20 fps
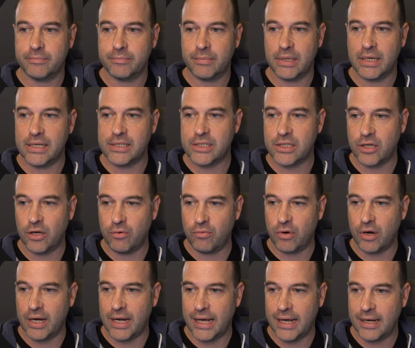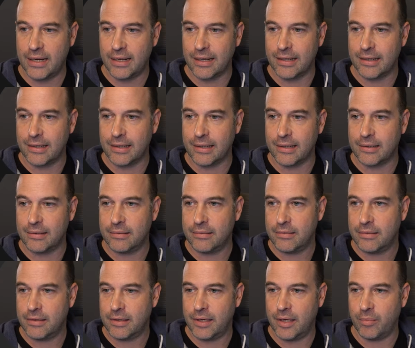But let's go right ahead and click
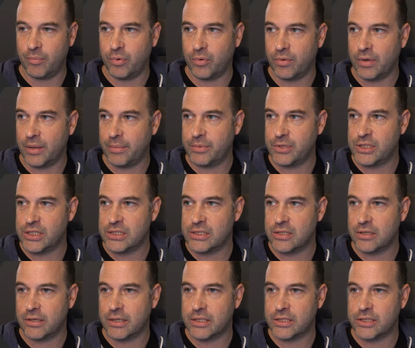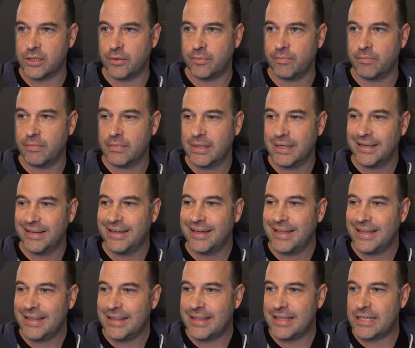import images like so.
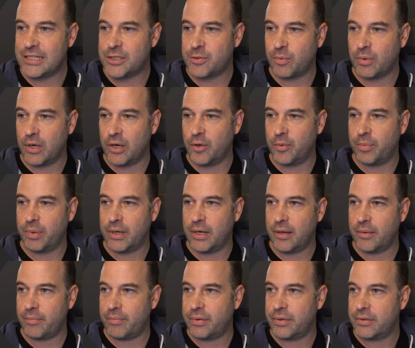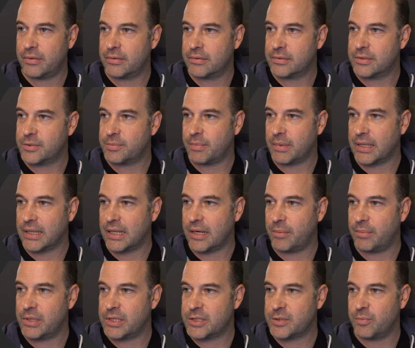This will open up, let's make that
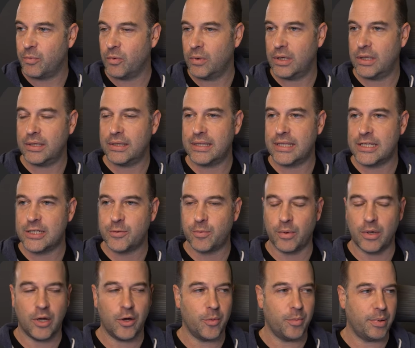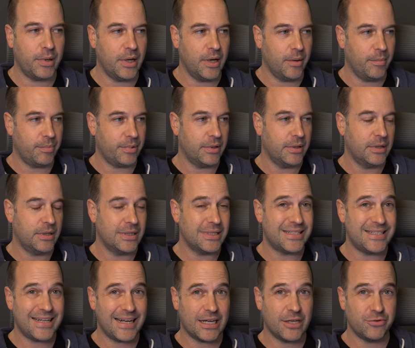a bit smaller. This will open up a
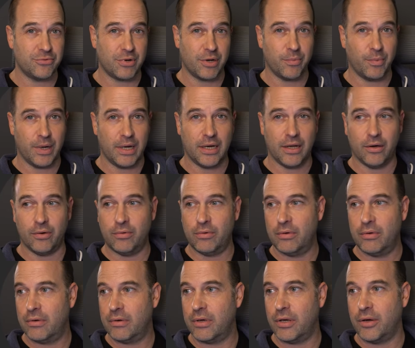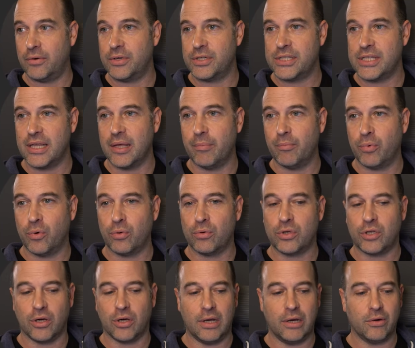secondary window known as the
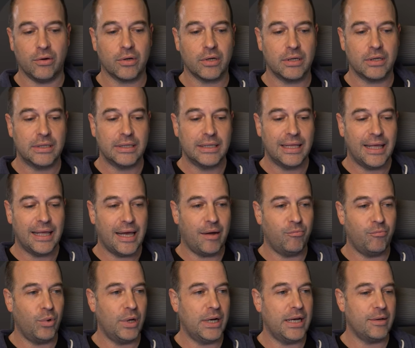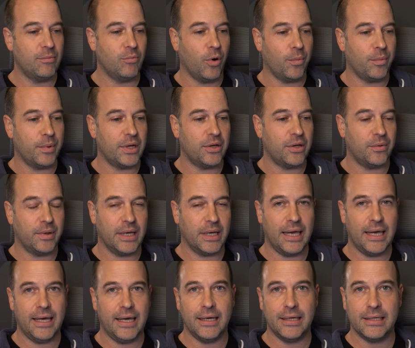import dialog. And really what we're doing
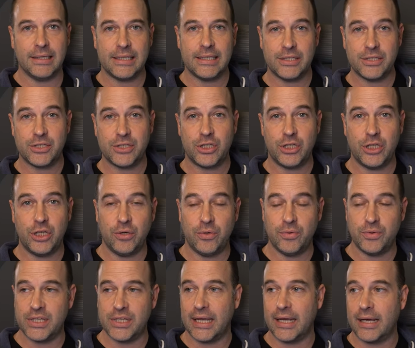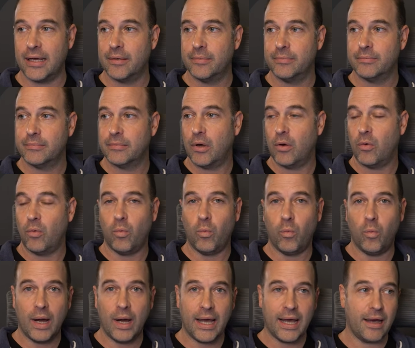here is choosing
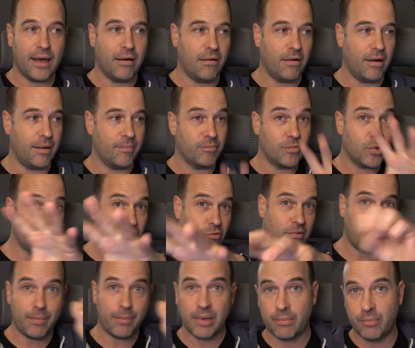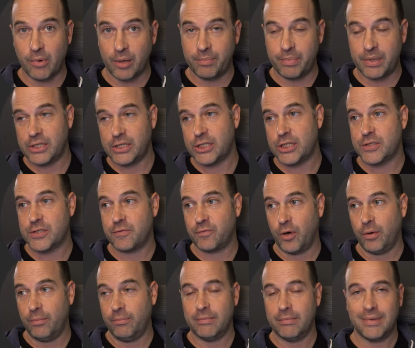where I'm grabbing my pictures
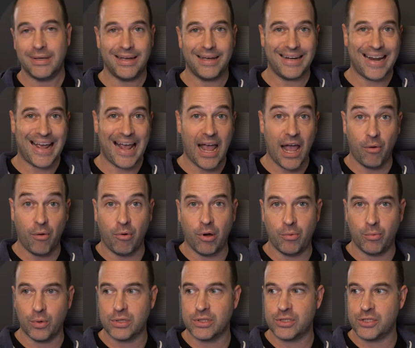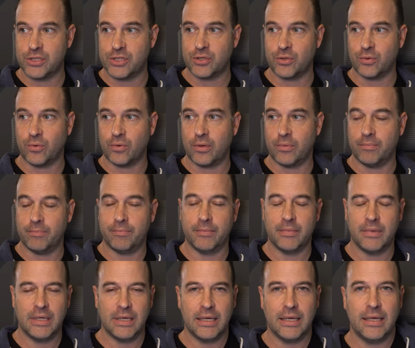from and how I want to store them.
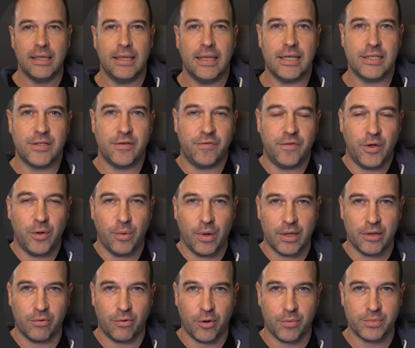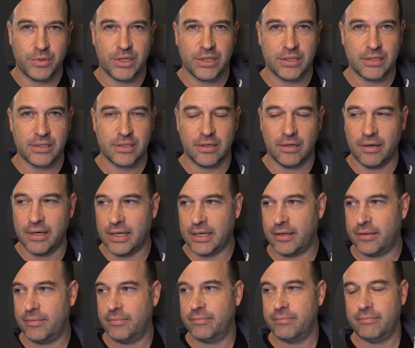There's a few other options
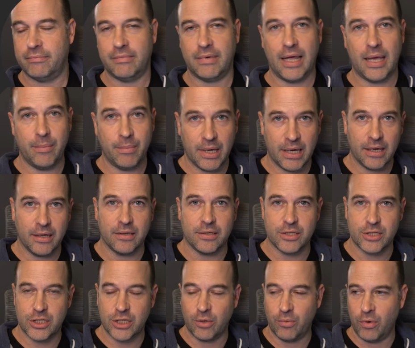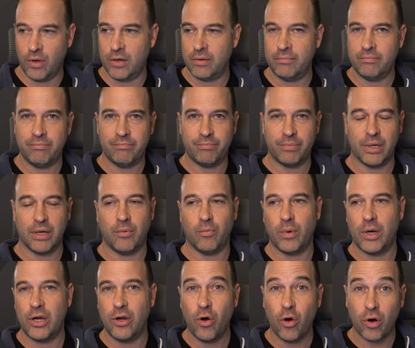like naming and so on, but
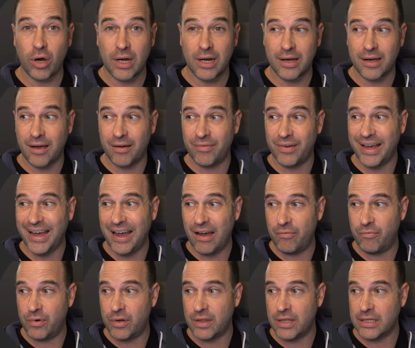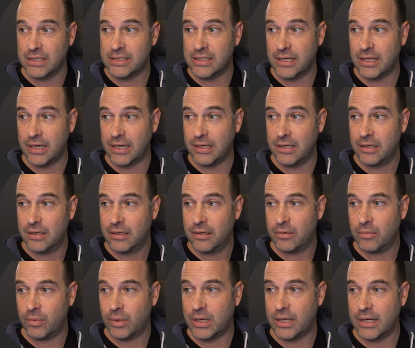we're not going to cover everything today.
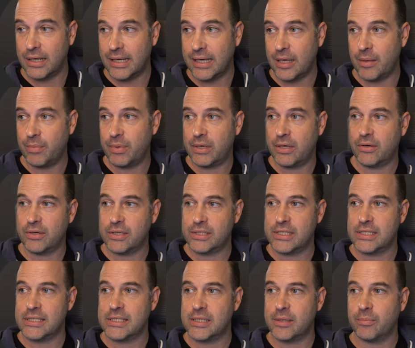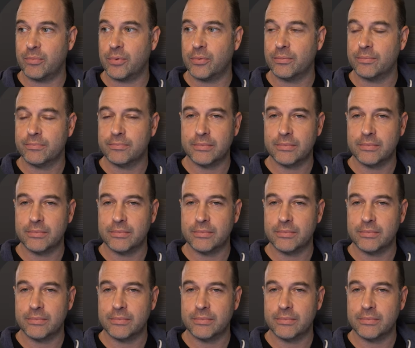We're going to keep it nice and simple.